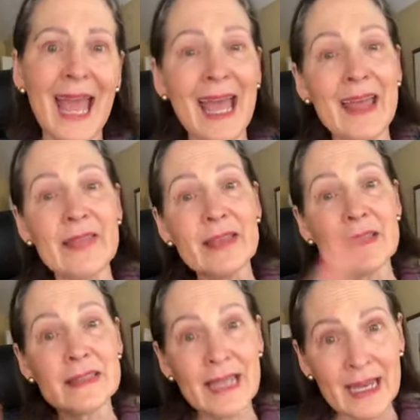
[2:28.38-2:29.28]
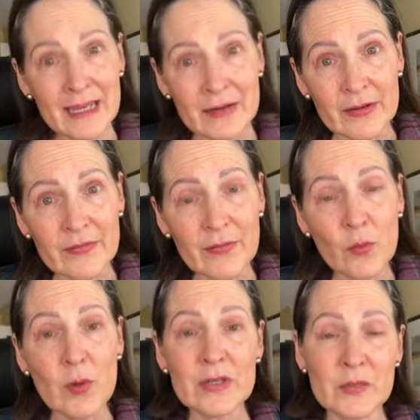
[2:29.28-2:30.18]
And the executive
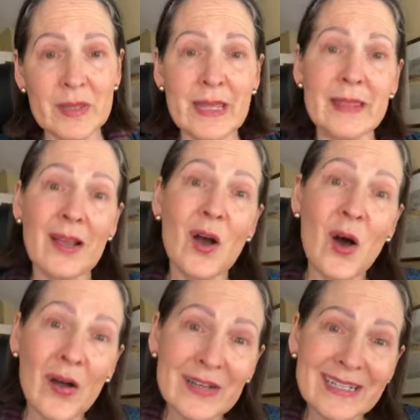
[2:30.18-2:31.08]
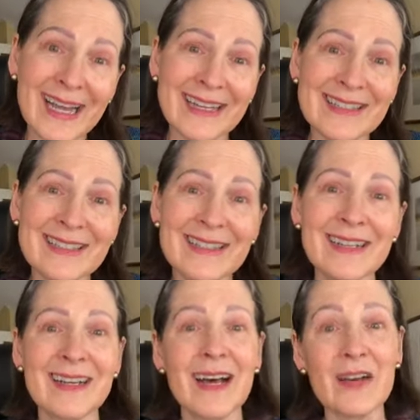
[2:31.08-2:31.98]
works within the context
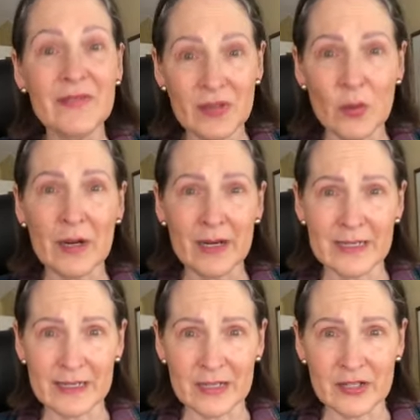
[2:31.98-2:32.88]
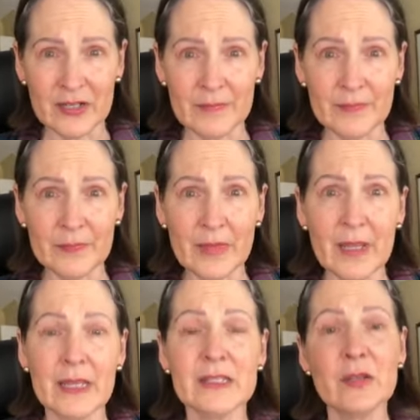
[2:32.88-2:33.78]
of the organization.
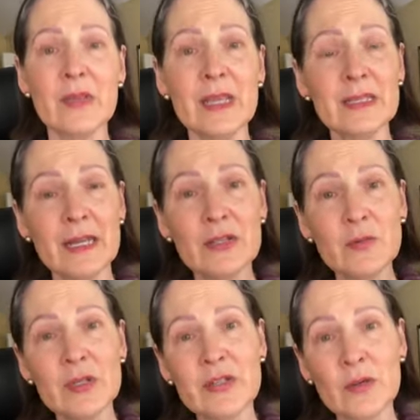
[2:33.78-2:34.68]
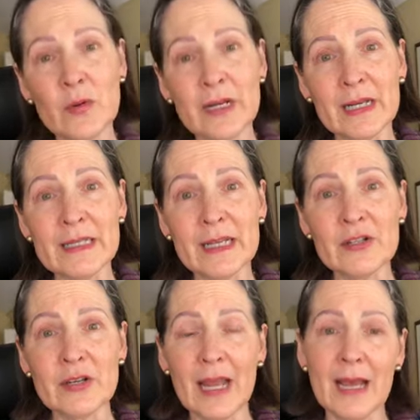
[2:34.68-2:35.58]
So the extent to which the
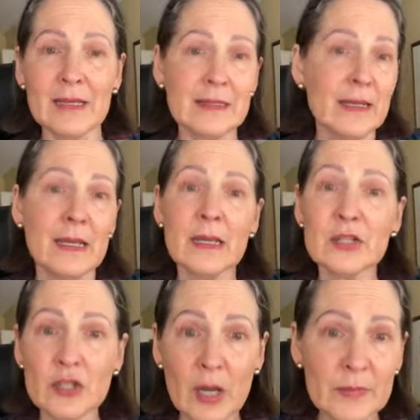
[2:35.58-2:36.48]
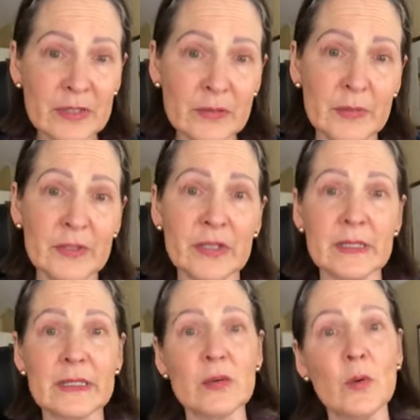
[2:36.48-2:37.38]
organization has job
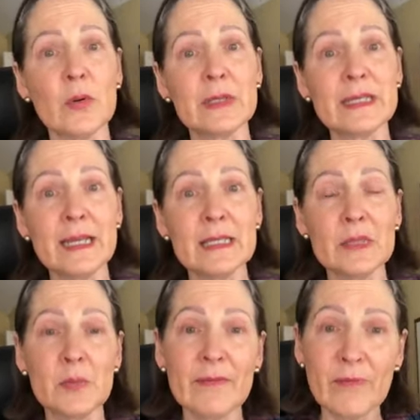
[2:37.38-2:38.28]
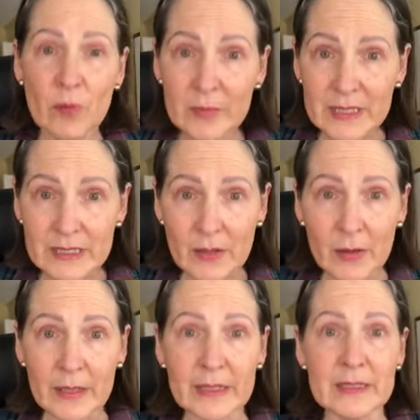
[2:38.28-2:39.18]
descriptions or sets performance
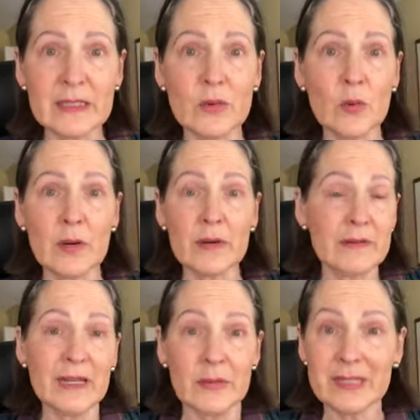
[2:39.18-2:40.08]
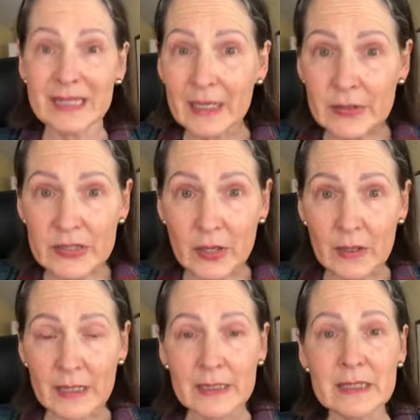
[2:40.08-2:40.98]
targets or sales
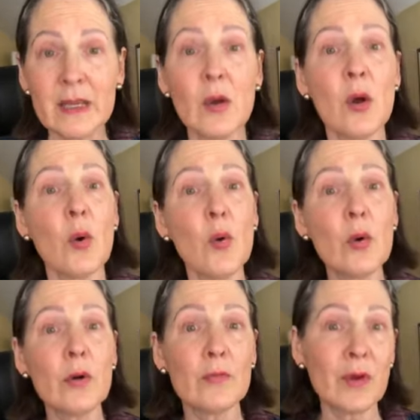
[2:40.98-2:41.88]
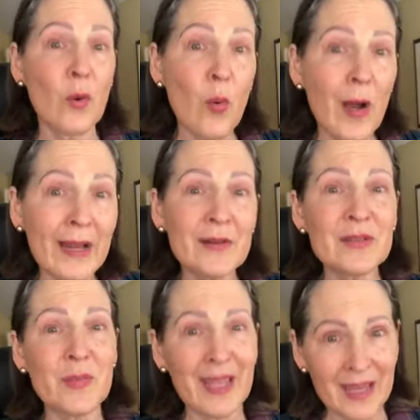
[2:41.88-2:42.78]
targets or
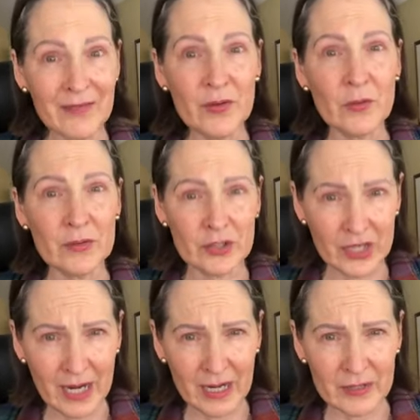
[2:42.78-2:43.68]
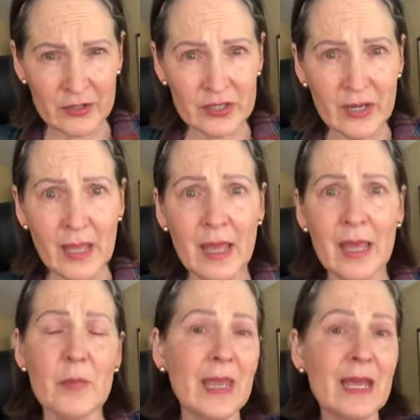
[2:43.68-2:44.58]
requires behavioral change
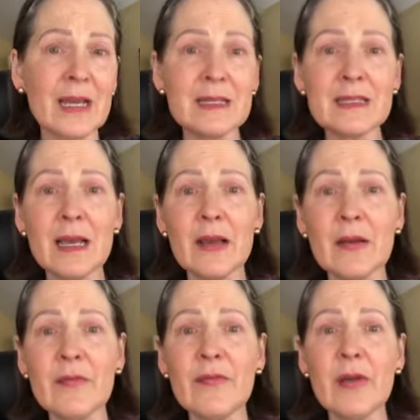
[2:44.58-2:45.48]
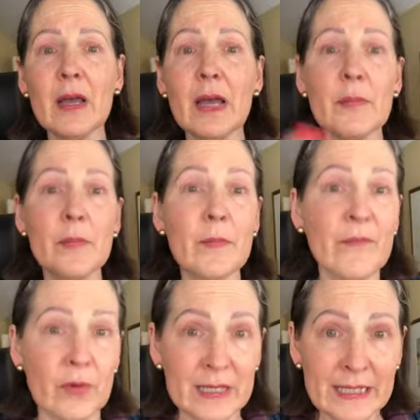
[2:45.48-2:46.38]
because of,
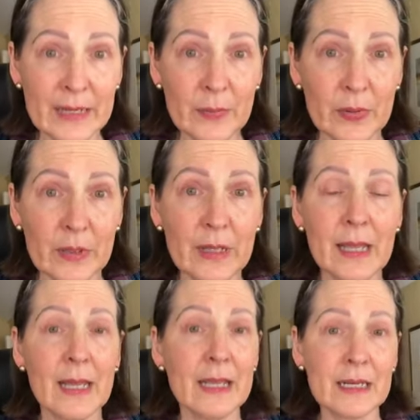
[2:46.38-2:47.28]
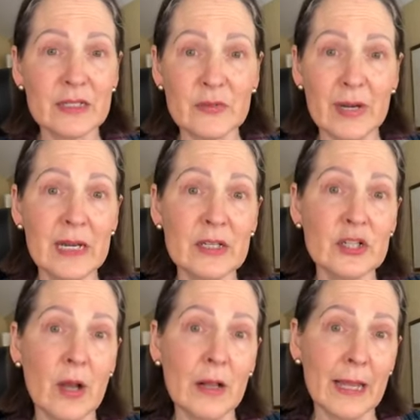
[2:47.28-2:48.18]
for example, an extraneous
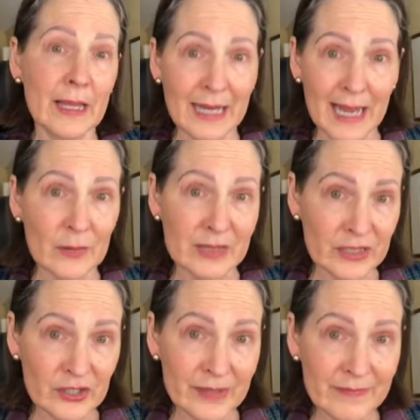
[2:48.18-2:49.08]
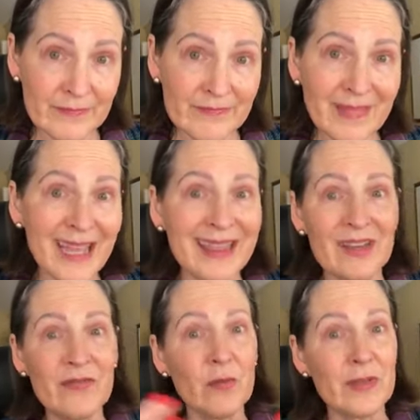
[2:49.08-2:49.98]
shock like an acquisition, and
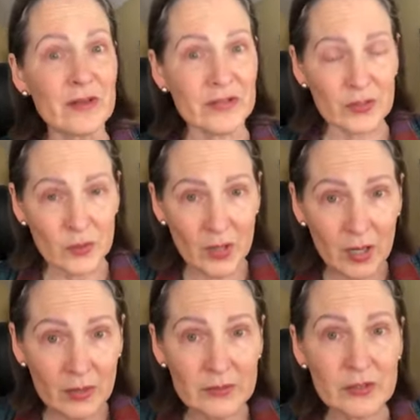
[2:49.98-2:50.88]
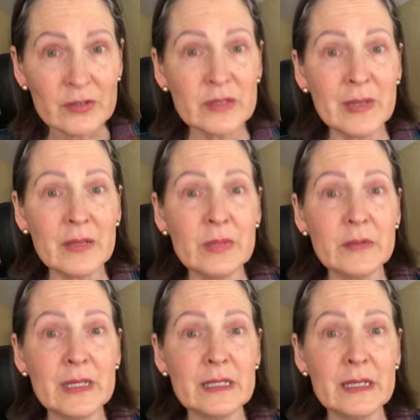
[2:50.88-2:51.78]
therefore there's a new culture to be
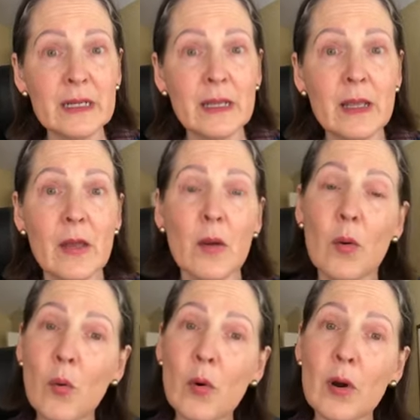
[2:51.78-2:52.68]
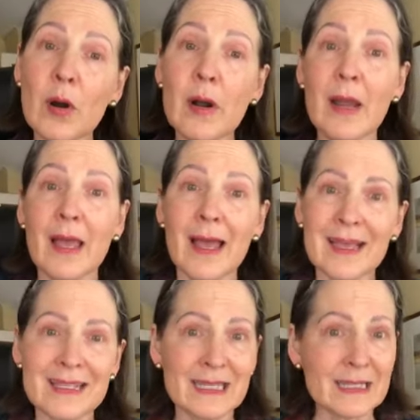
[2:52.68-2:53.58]
implemented, or
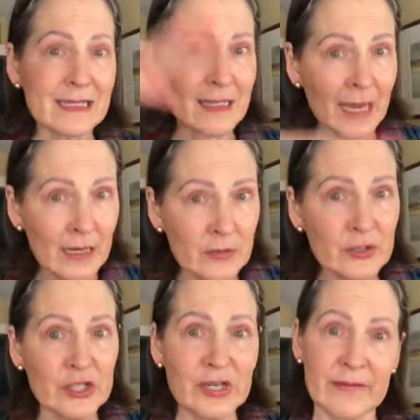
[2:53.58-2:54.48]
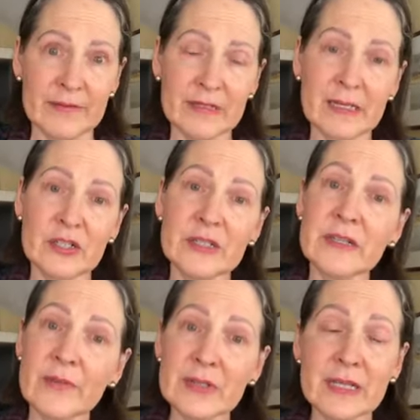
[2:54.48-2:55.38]
a societal shift such as
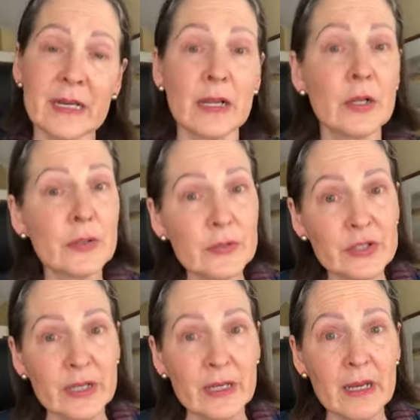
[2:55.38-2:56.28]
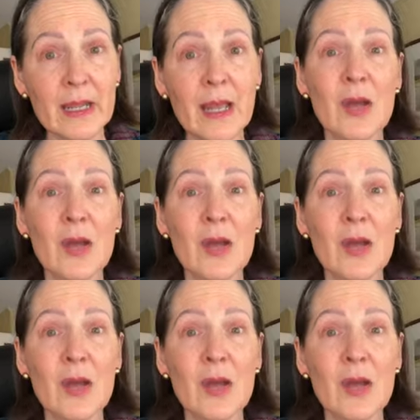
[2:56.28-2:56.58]
diversity and inclusion,